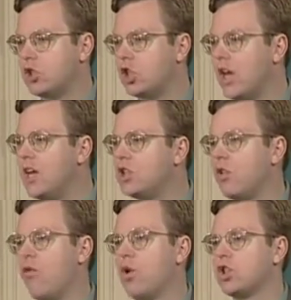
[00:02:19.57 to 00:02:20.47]
changed the
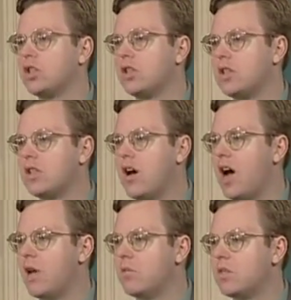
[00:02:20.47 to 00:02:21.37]
fortunes of the
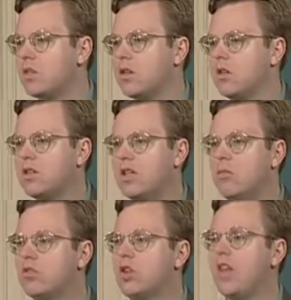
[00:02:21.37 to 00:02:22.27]
times
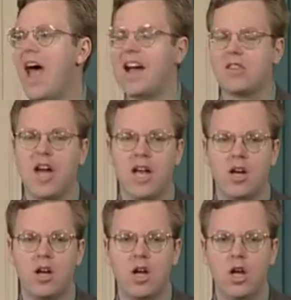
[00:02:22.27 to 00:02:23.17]
seemed to lack that
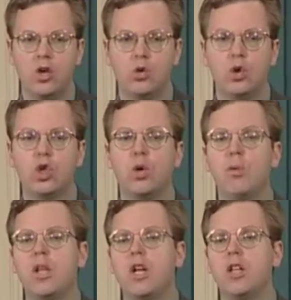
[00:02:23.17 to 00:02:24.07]
crucial
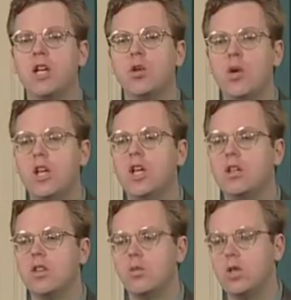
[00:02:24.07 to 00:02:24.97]
political
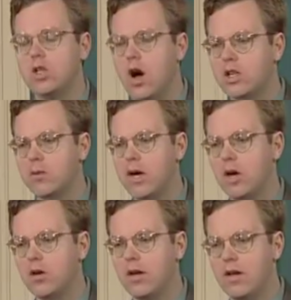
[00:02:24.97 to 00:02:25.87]
ingredient that we talked about